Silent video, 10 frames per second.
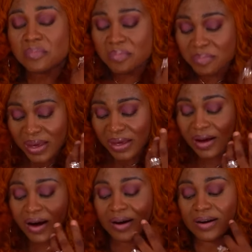Make
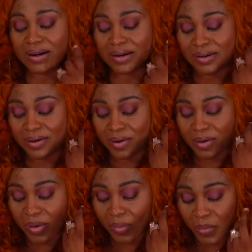her
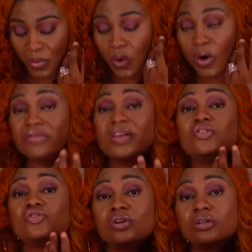go on that
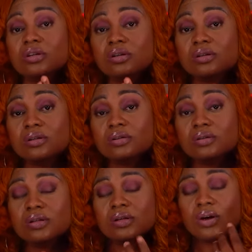journey.
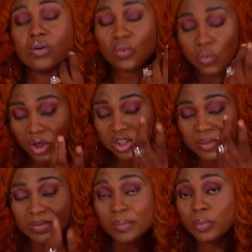Worship
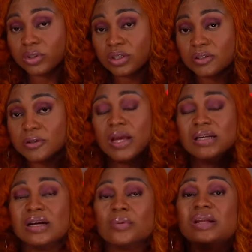that body.
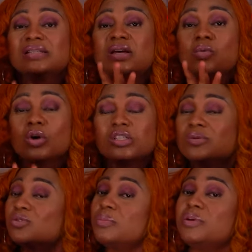Now, when I say worship, it does
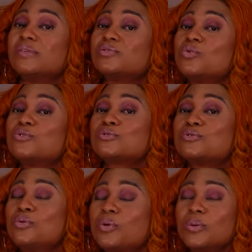not mean you have to go
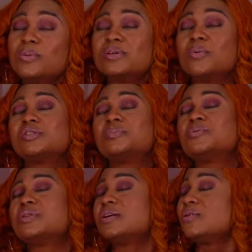slow. Because when we say worship, people
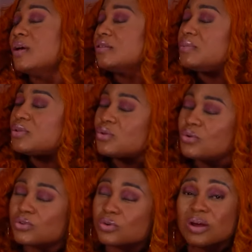think you have to be slow.
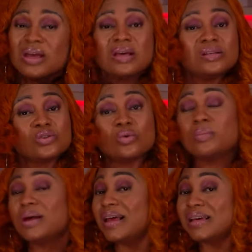So some
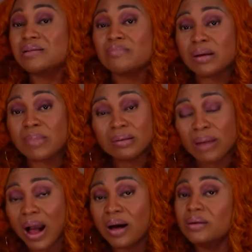women like it, back, back, back.